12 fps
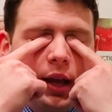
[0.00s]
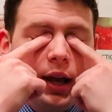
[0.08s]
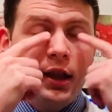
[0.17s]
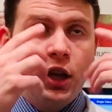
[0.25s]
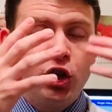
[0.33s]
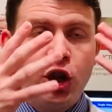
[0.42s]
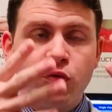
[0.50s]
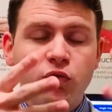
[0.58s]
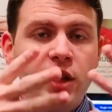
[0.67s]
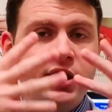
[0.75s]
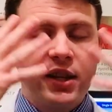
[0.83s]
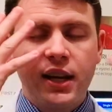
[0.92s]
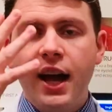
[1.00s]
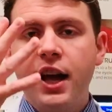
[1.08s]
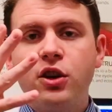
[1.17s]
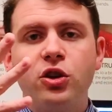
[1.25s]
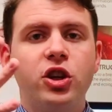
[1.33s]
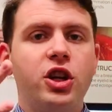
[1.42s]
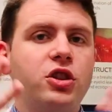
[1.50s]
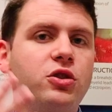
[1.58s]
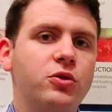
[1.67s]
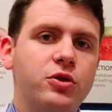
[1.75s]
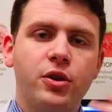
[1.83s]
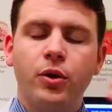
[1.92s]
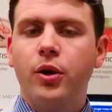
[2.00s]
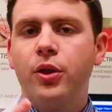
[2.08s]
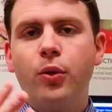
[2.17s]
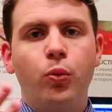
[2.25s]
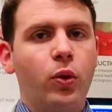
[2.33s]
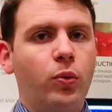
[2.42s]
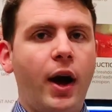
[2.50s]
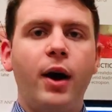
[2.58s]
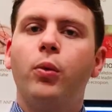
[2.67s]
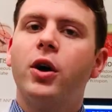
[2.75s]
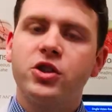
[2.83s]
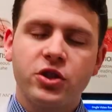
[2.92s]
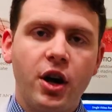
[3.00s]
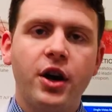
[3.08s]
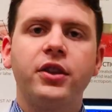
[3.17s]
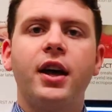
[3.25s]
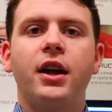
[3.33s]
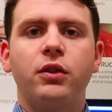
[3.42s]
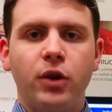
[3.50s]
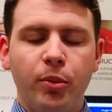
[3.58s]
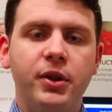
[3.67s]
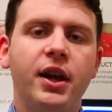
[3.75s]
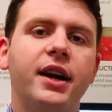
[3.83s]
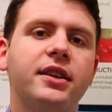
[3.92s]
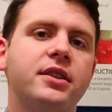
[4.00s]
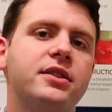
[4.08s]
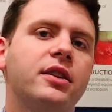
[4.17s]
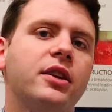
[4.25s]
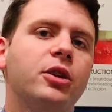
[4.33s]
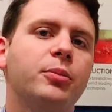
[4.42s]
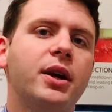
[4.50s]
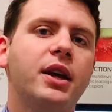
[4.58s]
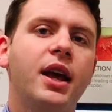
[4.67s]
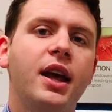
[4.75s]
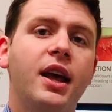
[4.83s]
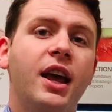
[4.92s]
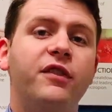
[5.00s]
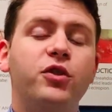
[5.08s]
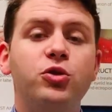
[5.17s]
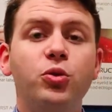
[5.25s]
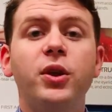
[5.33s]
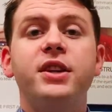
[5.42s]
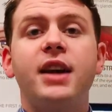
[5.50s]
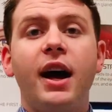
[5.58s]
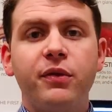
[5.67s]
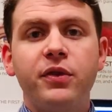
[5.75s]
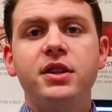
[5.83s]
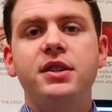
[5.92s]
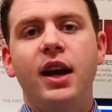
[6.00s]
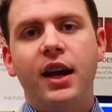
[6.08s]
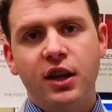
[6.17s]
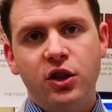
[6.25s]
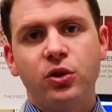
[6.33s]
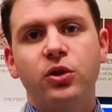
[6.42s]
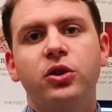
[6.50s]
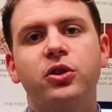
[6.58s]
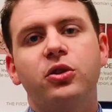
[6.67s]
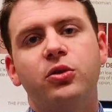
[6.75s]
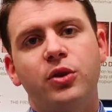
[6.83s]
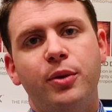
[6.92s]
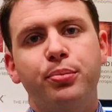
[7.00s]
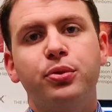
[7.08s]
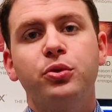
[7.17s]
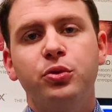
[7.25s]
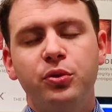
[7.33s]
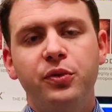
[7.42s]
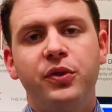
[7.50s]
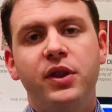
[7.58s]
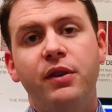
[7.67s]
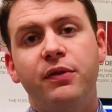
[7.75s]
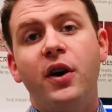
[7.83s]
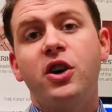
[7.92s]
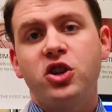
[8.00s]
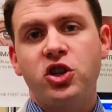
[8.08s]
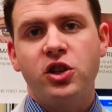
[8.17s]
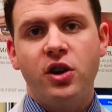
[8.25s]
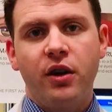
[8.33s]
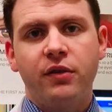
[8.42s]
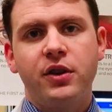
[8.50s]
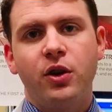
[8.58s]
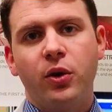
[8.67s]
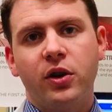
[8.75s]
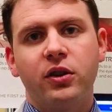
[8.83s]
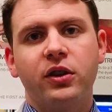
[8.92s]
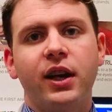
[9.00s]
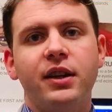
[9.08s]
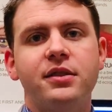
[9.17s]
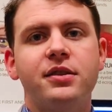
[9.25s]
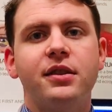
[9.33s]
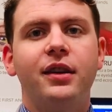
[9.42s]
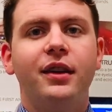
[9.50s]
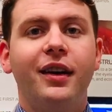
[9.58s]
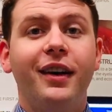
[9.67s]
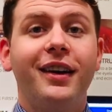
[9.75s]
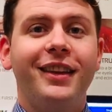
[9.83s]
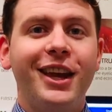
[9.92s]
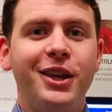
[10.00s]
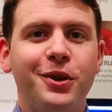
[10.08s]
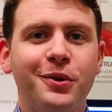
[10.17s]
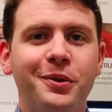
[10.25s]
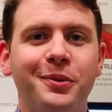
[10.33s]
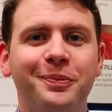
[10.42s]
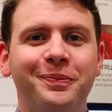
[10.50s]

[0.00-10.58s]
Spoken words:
And then you can rinse again, or you can use the hot washcloth, kind of rub the eyelids a little bit. If you do this every day, you'll improve the function of the oil glands. Thank you.